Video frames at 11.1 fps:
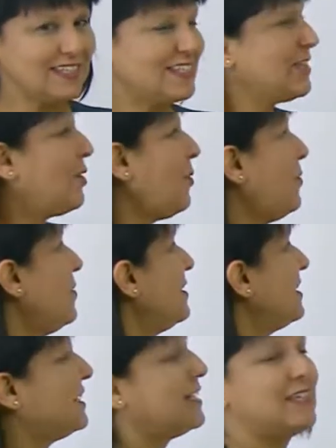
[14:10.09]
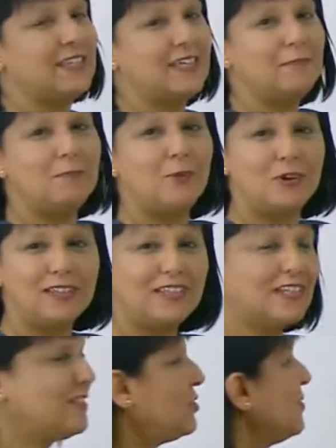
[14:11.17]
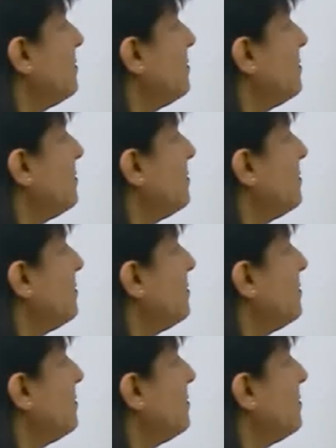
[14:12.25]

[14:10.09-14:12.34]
So the important thing to